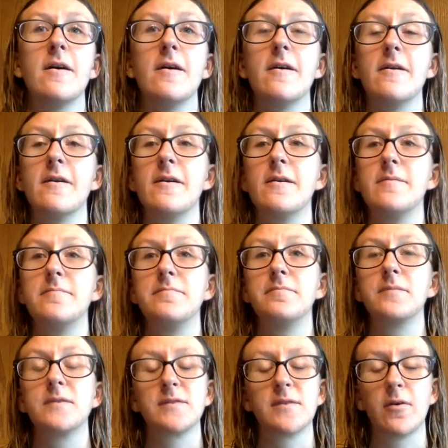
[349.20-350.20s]

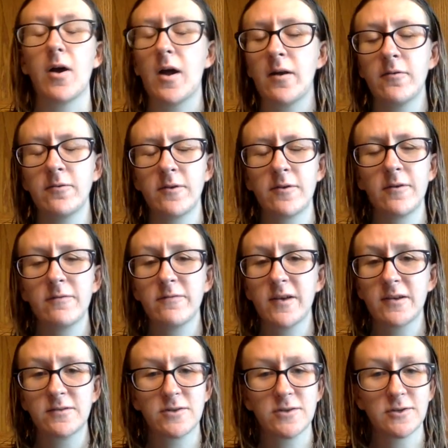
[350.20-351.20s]
So I don't know if
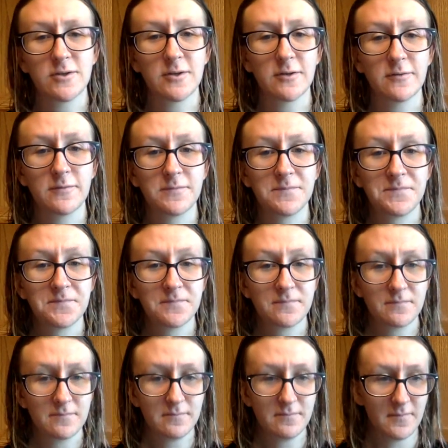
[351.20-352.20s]
that's true.
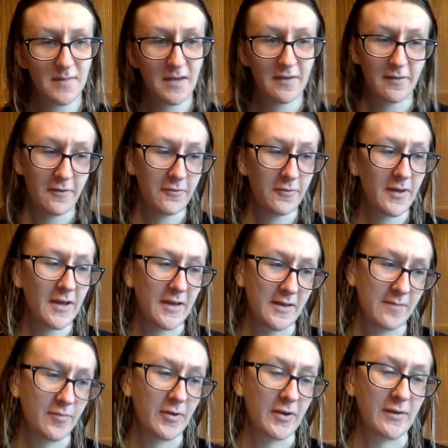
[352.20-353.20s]
I know that
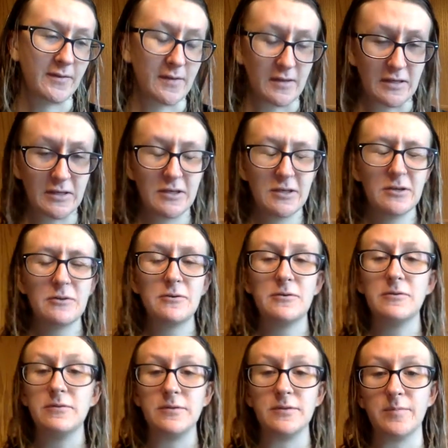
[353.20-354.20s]
he plays a
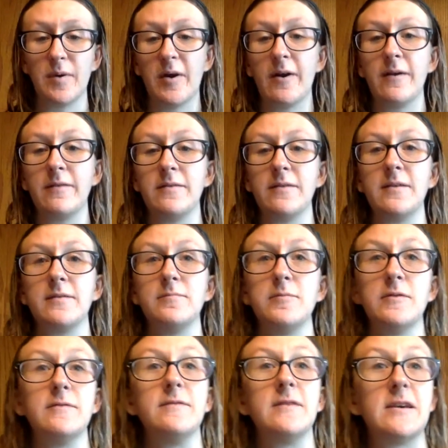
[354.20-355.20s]
huge part in this
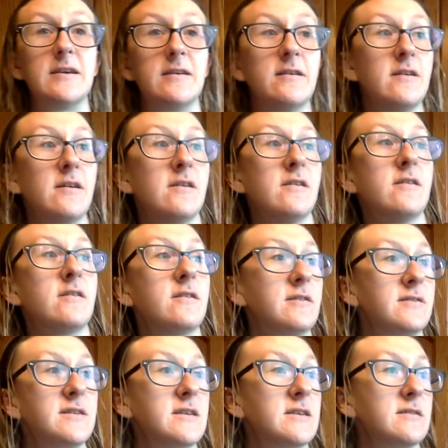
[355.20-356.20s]
movie
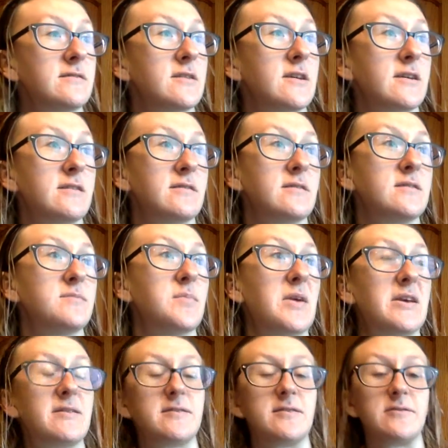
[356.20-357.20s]
because he's like in
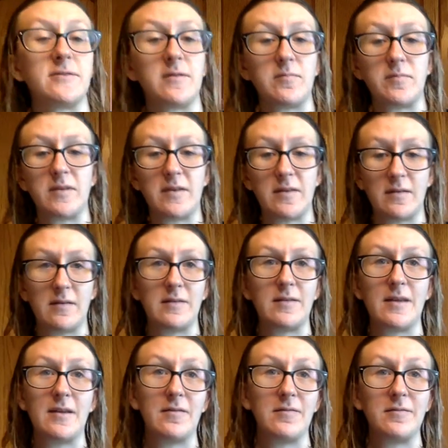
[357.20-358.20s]
space or something,
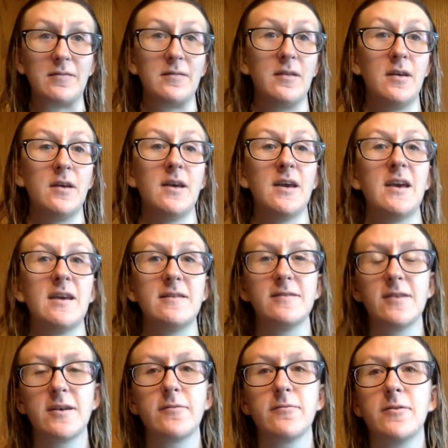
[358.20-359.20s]
and then
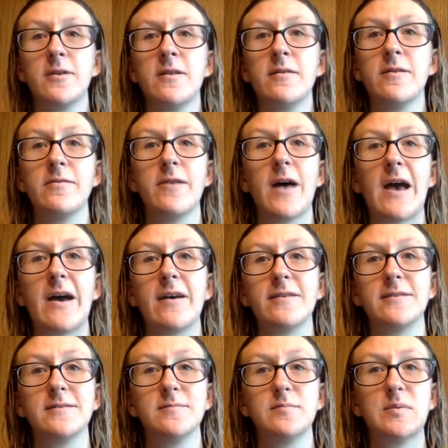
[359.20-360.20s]
he's like one of the
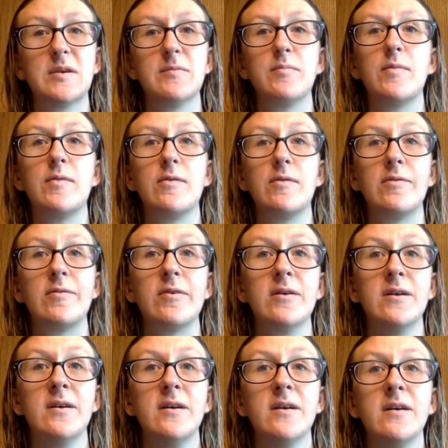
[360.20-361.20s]
last people
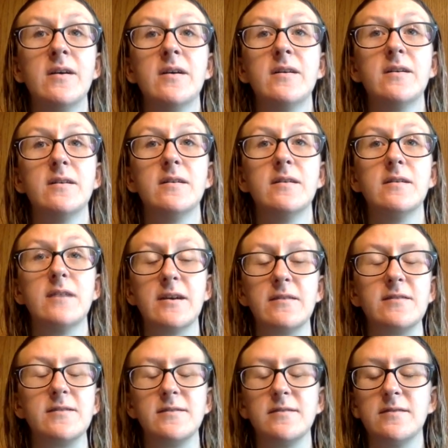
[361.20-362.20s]
that
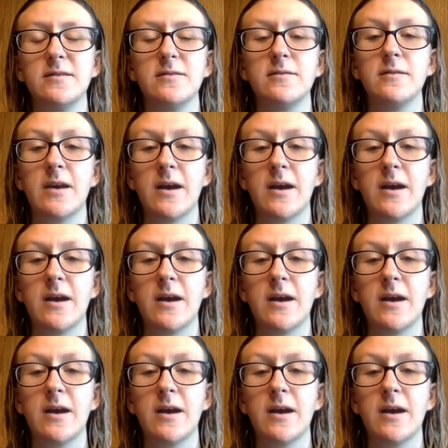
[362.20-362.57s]
is still